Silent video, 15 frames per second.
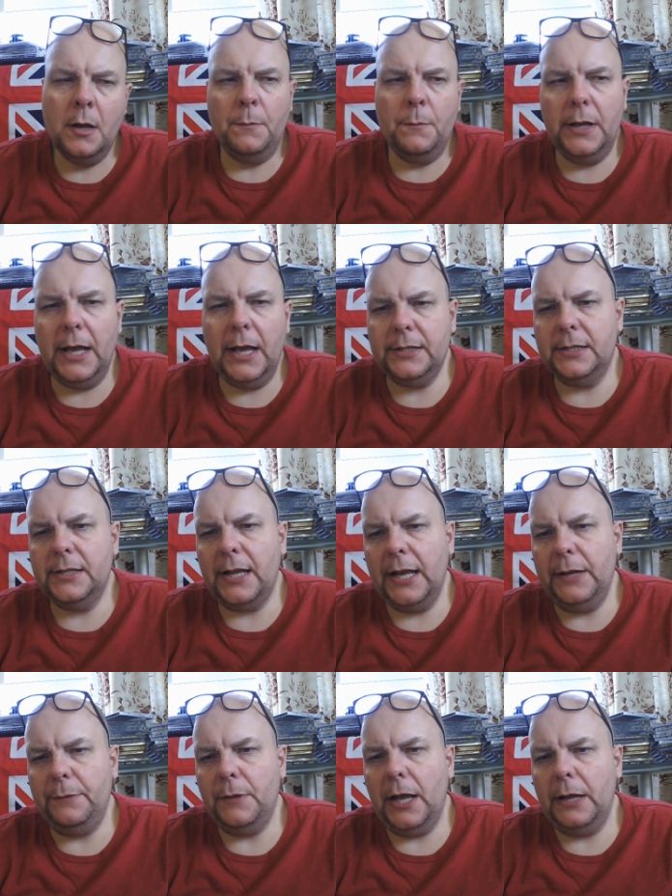But it has the
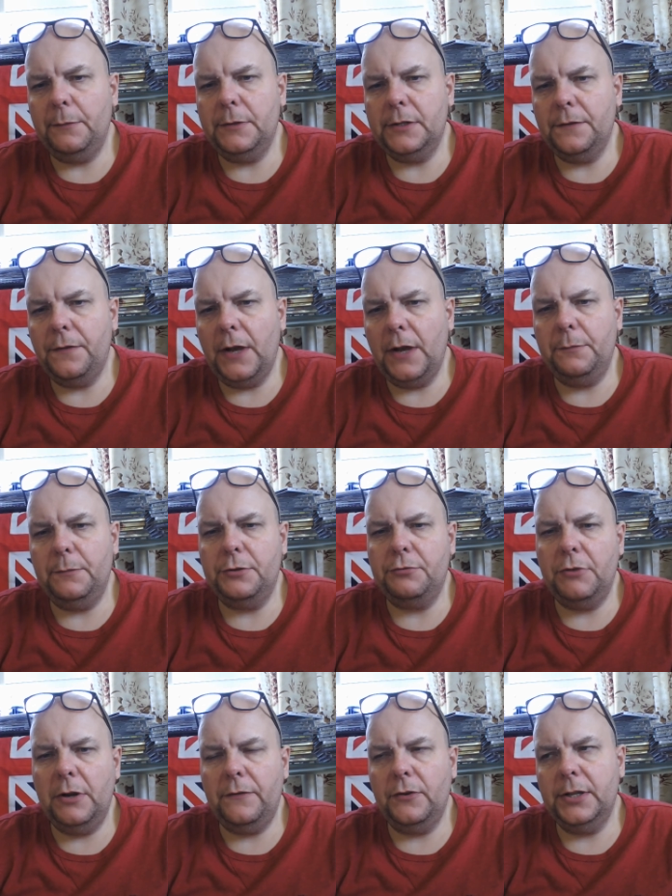same name as a famous
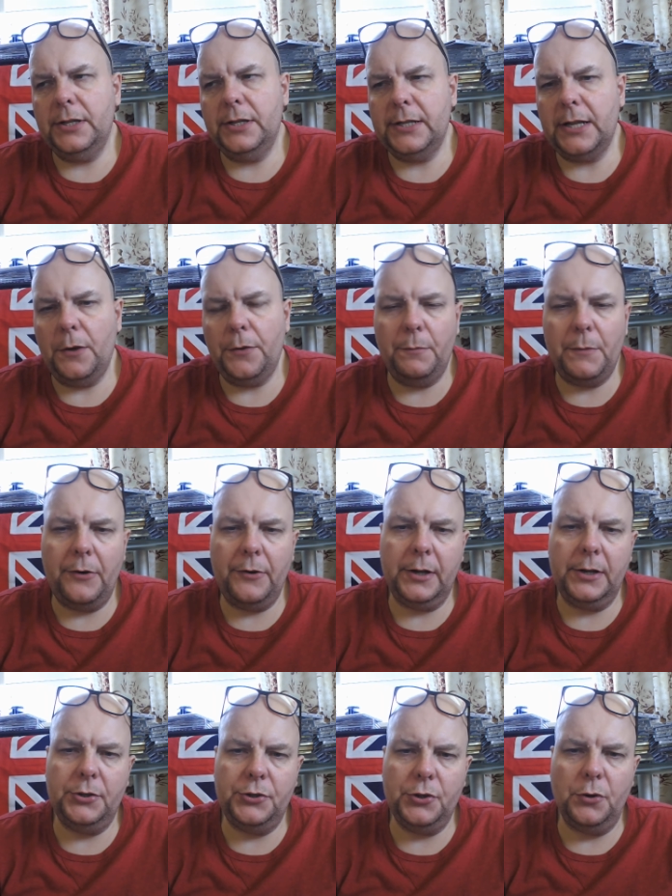river in the South
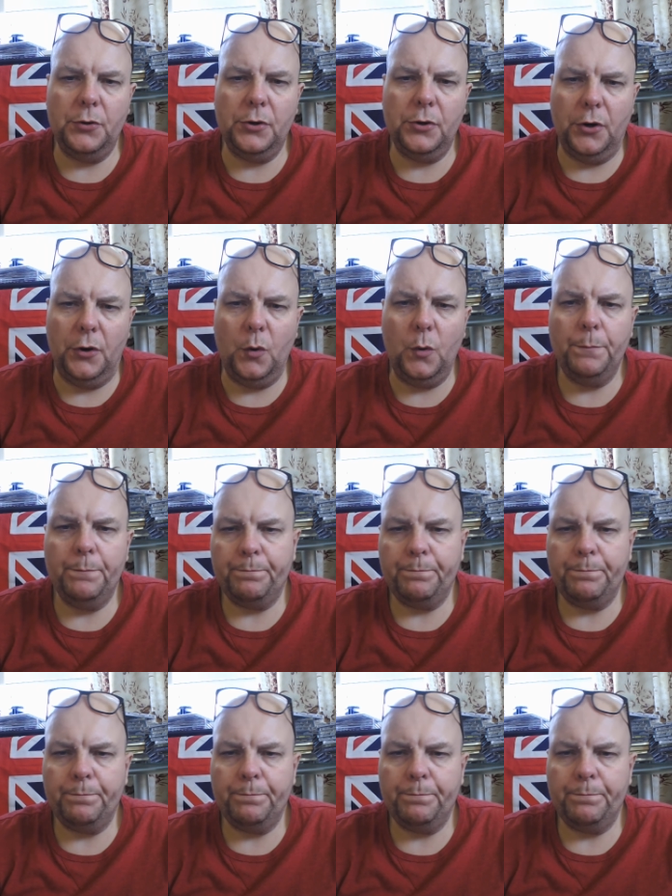American jungle.